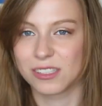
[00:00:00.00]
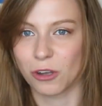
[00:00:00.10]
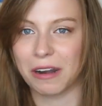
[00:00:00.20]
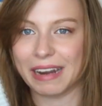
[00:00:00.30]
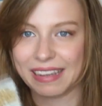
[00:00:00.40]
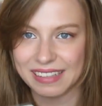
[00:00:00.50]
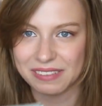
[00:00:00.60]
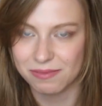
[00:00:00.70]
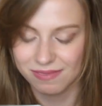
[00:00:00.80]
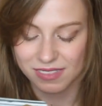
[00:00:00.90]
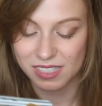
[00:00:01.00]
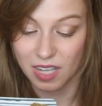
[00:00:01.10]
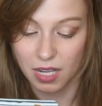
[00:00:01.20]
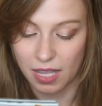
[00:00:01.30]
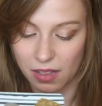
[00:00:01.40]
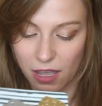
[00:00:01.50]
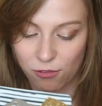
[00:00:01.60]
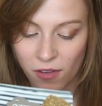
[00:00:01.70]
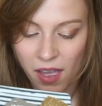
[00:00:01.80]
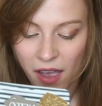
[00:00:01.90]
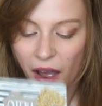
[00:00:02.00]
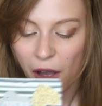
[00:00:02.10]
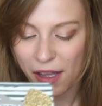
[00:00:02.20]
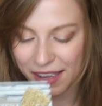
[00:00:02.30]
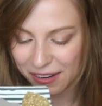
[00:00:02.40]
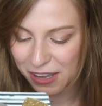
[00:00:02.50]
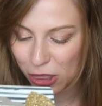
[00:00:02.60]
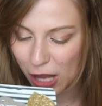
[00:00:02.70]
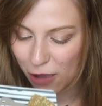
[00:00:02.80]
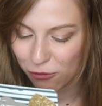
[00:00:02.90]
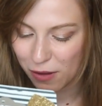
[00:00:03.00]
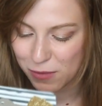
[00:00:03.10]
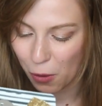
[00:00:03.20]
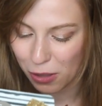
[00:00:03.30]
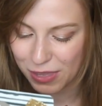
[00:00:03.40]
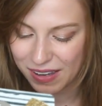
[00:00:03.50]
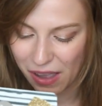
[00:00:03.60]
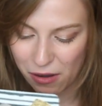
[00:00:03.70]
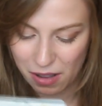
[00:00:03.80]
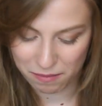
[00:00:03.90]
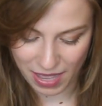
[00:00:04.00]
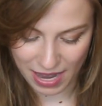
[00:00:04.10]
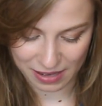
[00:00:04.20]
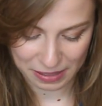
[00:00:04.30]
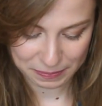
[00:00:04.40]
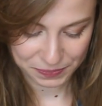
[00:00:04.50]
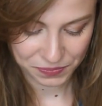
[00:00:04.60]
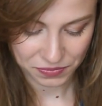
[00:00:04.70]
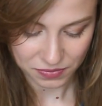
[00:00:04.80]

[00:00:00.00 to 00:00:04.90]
Sorry, suck at life. With love from North Dakota, Madeline.